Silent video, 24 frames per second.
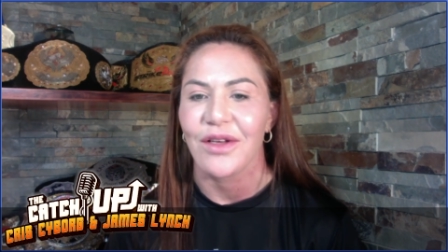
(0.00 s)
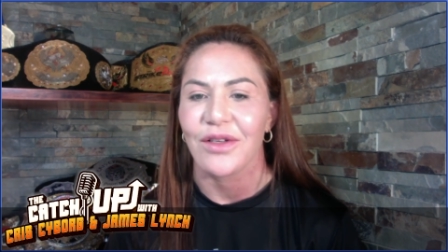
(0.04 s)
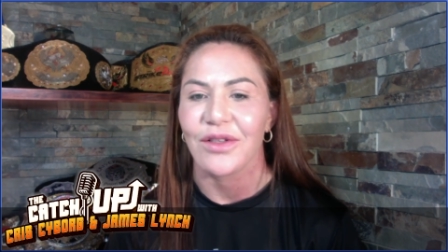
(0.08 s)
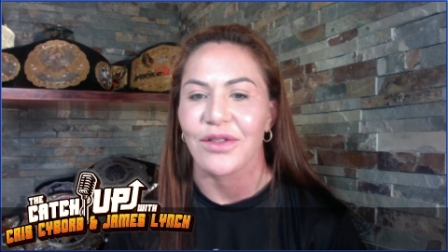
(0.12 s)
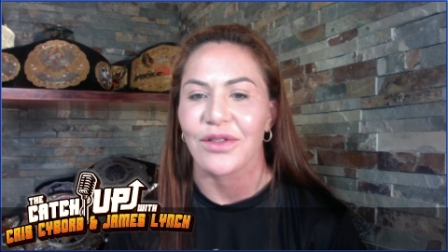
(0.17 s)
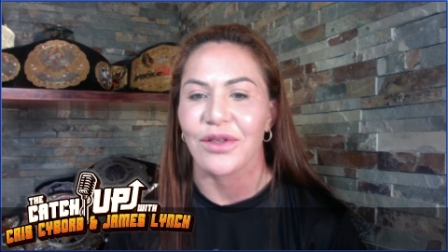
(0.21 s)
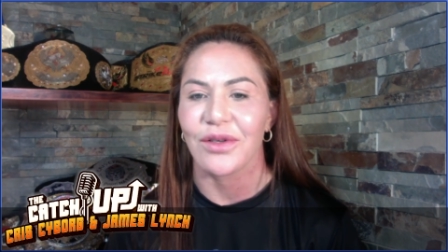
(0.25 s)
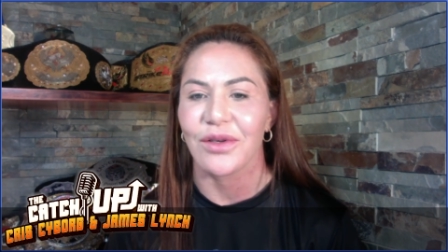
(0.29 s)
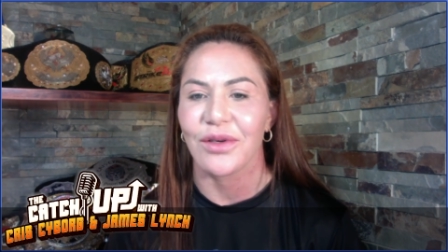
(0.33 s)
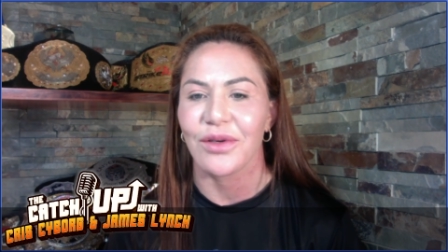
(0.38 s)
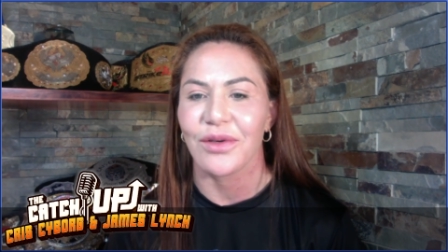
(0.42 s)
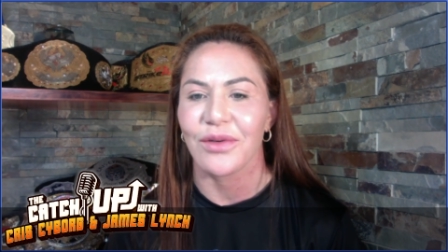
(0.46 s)

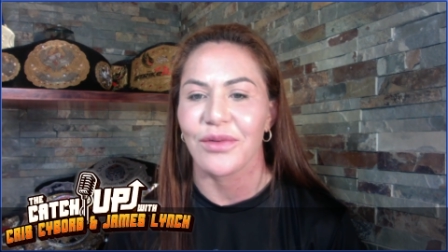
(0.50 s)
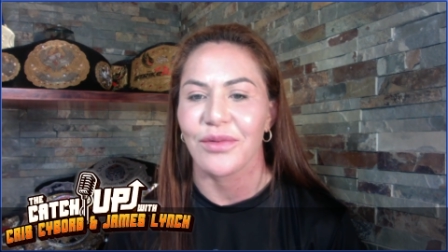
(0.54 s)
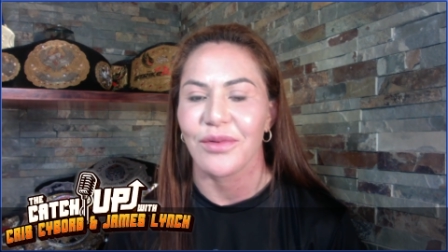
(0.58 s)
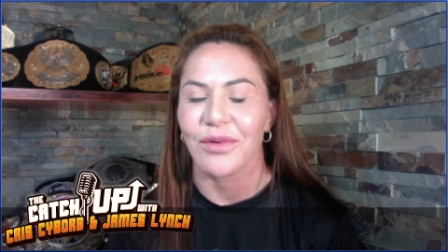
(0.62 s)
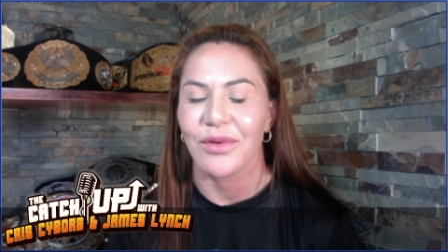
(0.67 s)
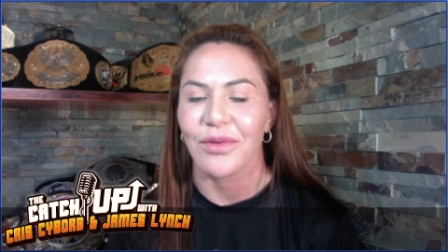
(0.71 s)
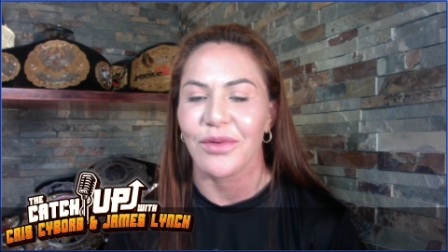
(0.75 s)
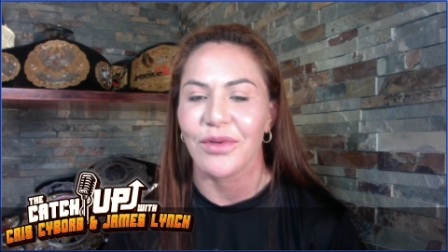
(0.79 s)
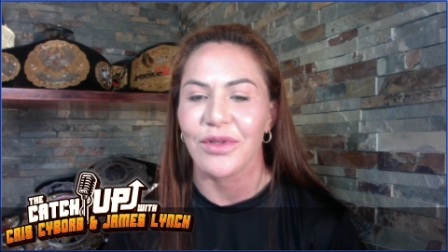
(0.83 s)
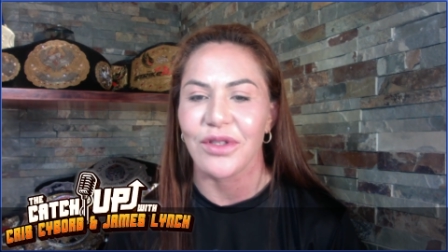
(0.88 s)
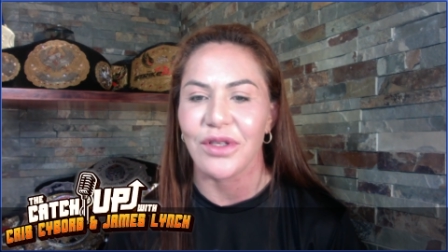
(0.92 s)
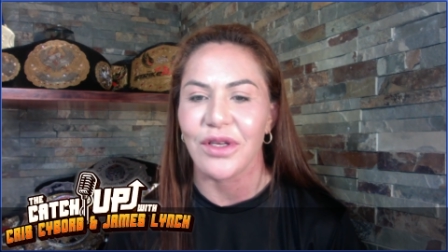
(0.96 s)
so
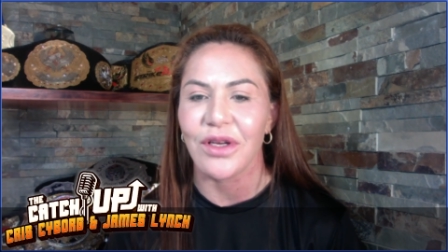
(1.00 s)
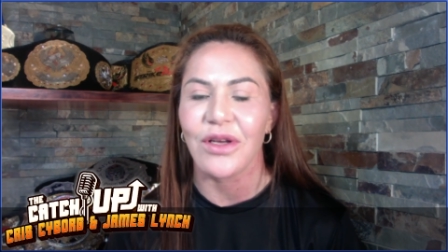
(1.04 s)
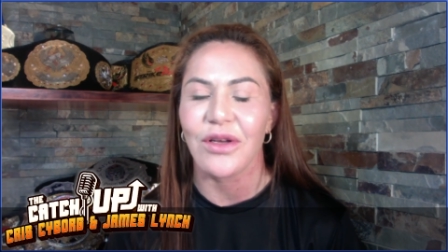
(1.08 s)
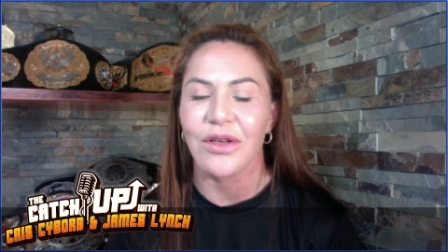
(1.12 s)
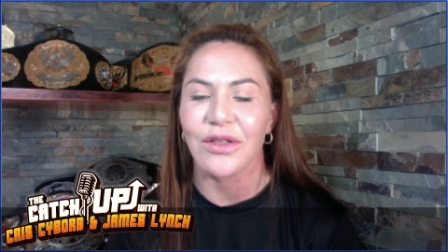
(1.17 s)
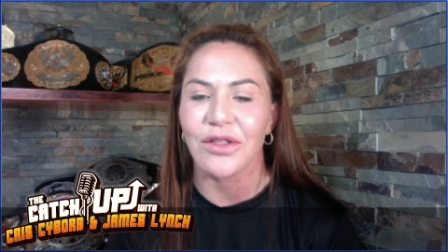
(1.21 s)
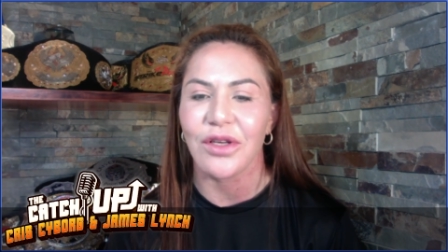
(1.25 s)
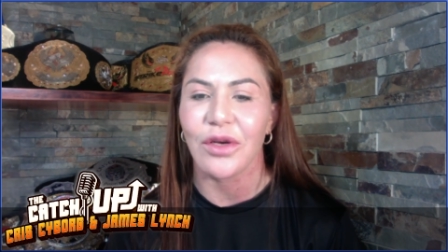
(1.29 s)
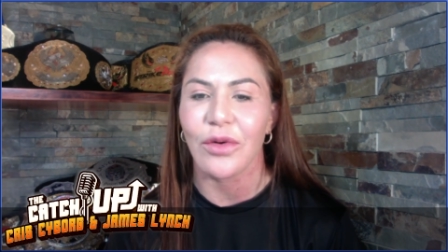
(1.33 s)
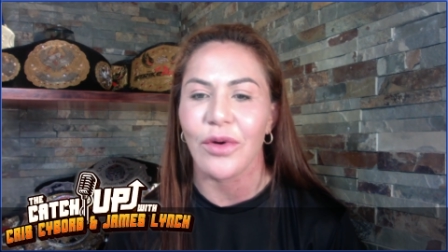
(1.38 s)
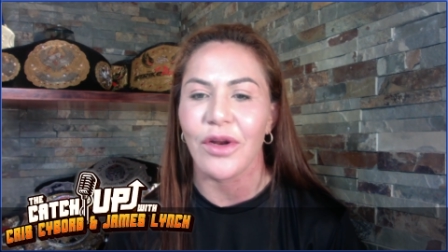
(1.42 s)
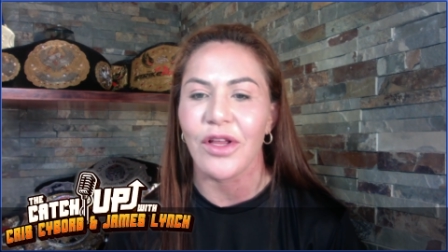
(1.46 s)
it was a, it
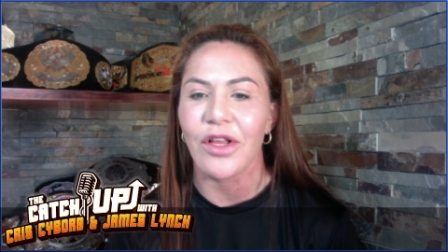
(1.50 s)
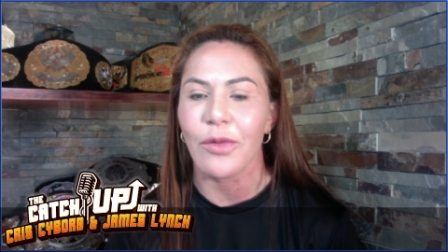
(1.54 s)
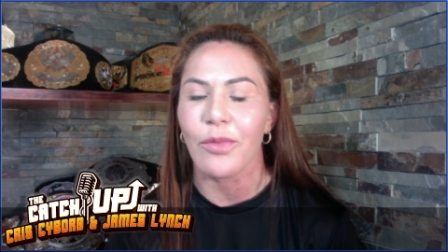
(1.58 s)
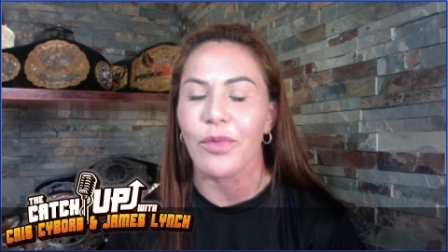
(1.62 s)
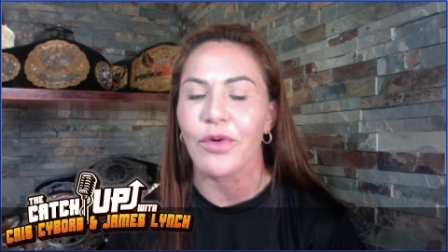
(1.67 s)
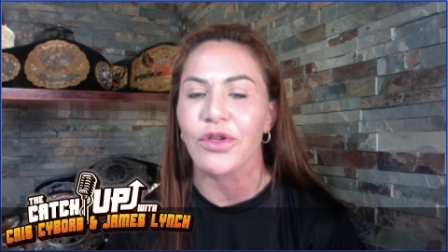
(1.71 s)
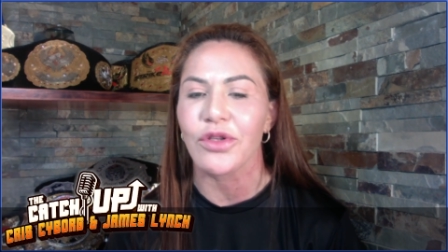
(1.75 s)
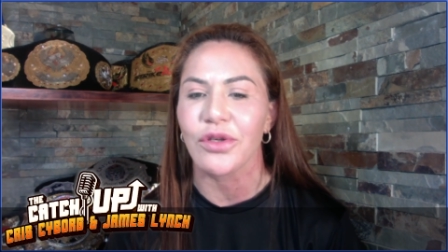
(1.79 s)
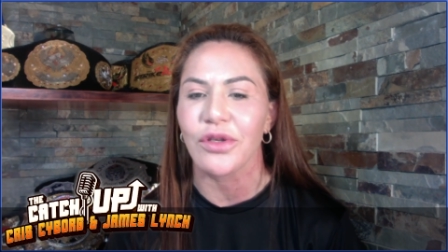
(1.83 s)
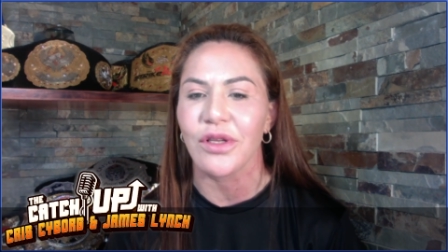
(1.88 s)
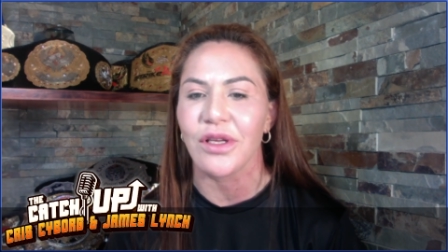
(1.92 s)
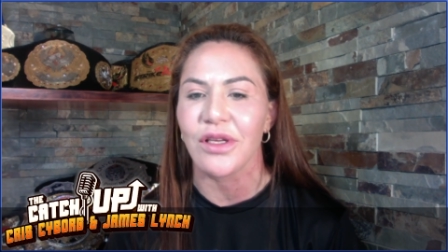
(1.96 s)
was a great
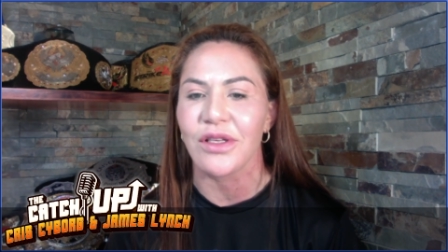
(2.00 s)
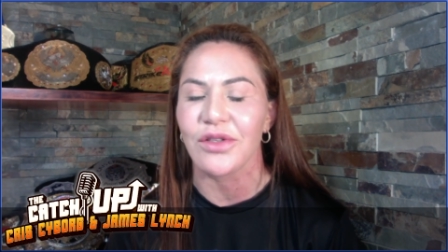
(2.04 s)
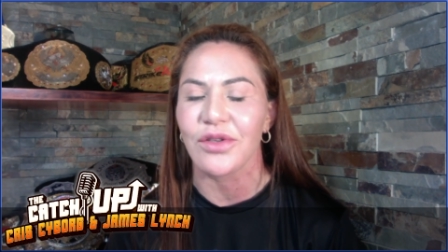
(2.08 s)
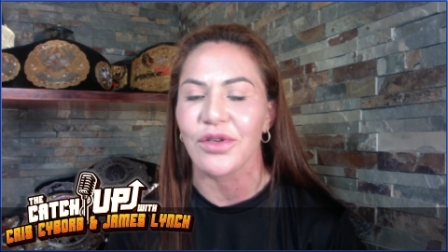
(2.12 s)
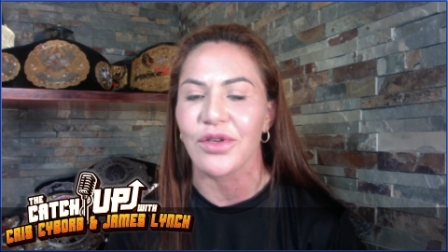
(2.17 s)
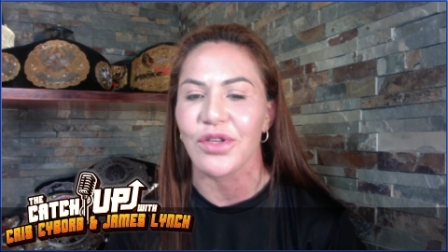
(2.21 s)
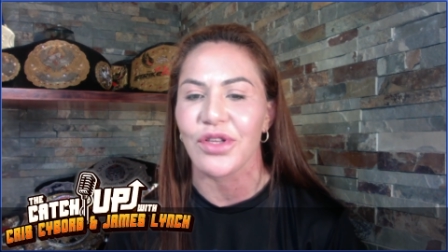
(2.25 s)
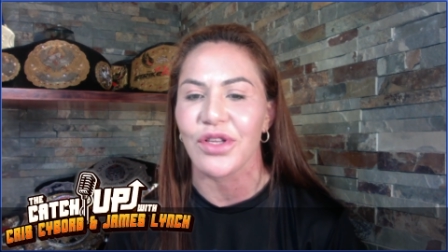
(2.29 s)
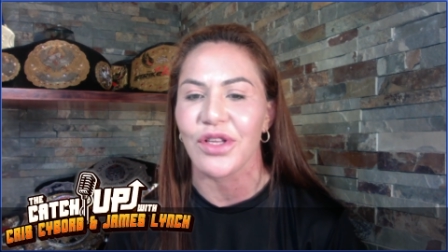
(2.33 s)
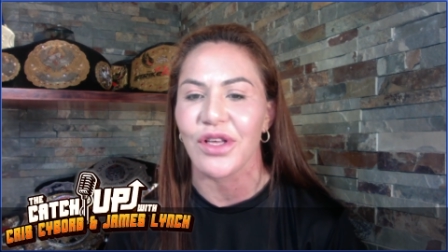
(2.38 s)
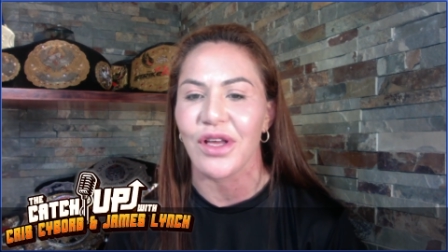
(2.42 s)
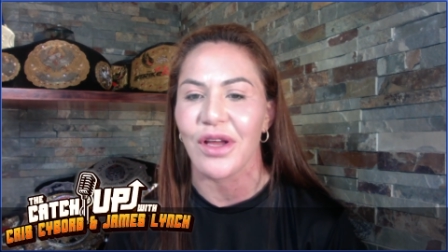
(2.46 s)
opportunity to
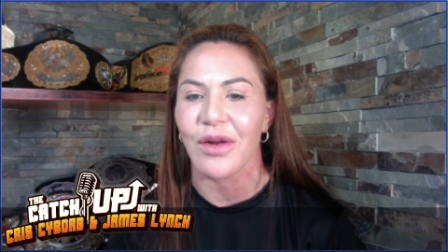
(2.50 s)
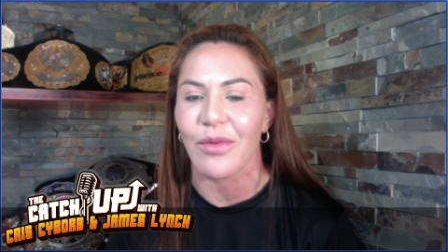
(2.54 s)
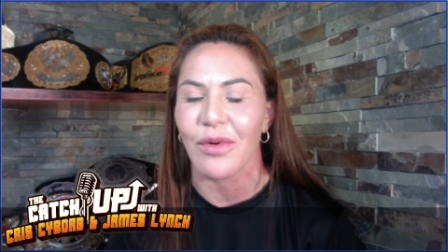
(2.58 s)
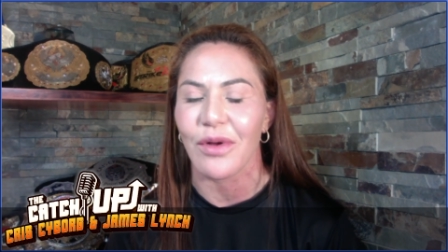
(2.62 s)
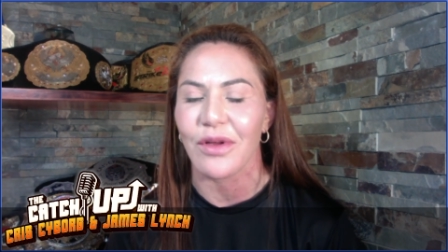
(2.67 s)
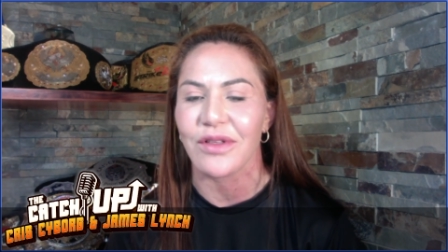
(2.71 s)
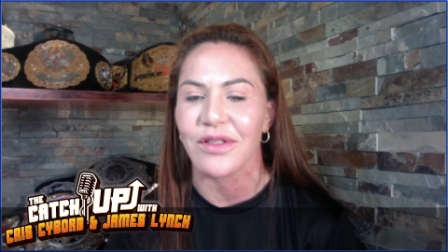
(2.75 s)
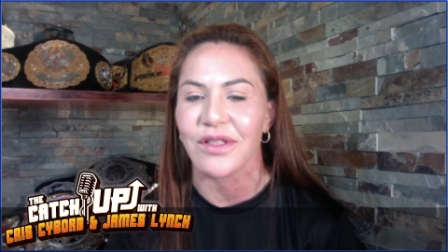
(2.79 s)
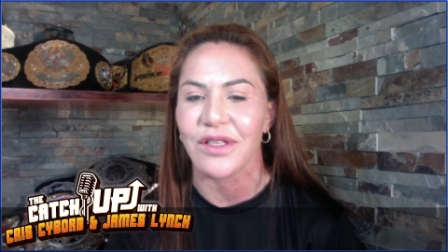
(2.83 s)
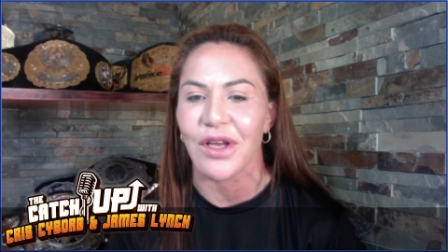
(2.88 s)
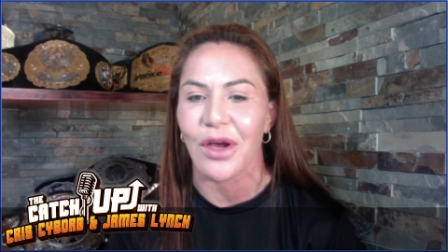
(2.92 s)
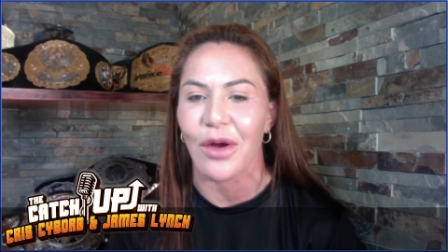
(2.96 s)
see,
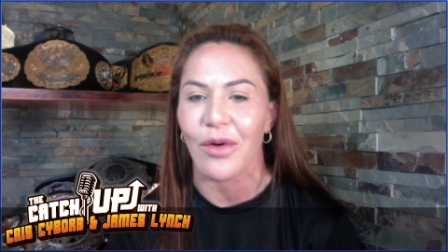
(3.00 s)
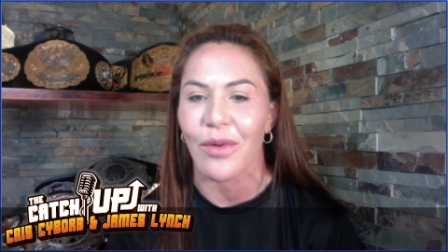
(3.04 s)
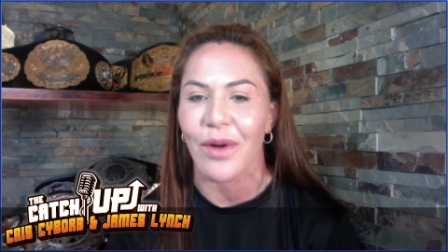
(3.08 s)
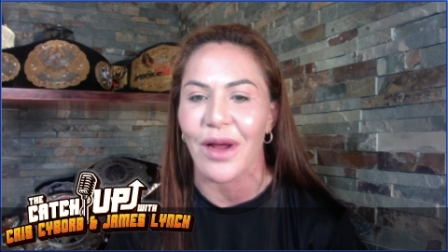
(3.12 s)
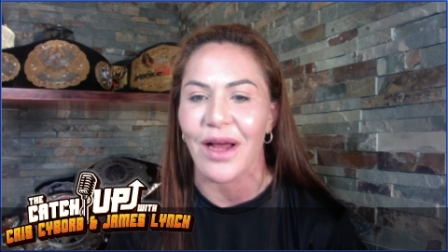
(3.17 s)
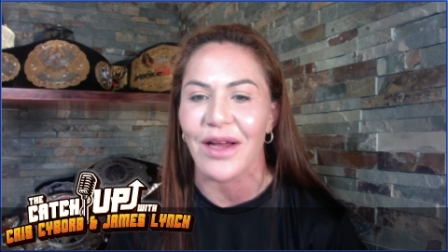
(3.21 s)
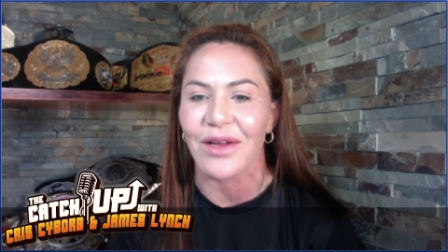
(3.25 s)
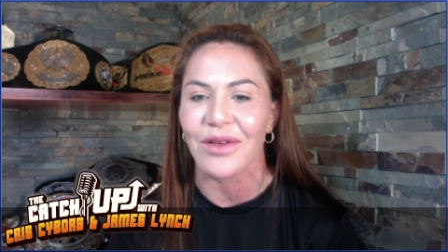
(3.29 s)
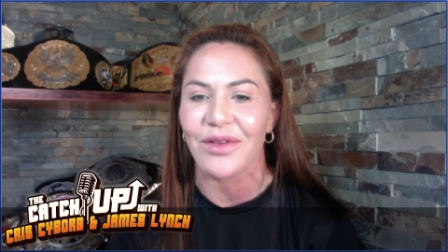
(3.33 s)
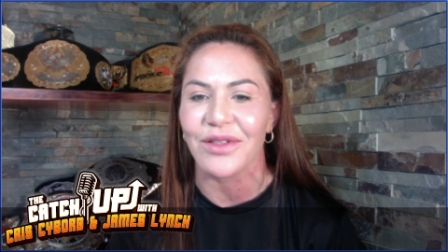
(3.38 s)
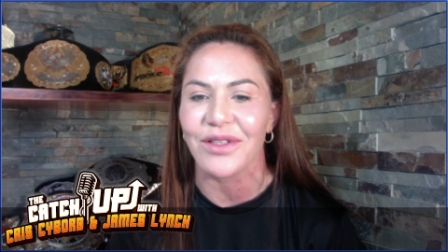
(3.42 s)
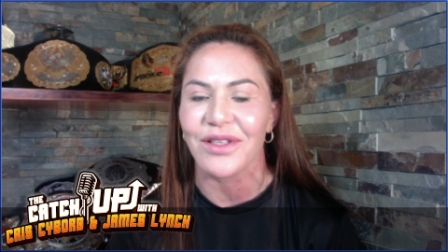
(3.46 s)
see
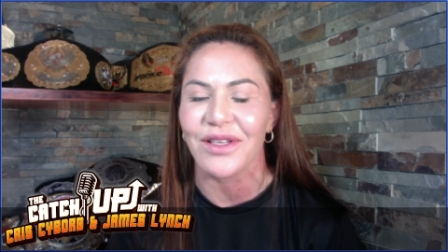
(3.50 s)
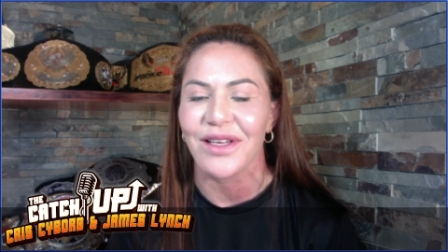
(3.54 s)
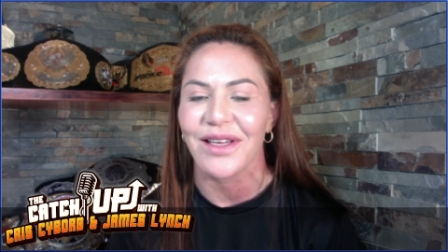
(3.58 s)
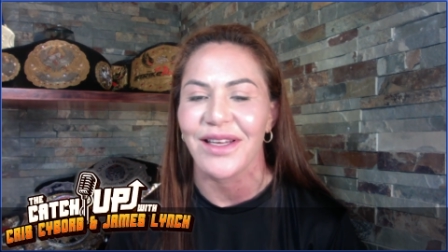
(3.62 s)
around.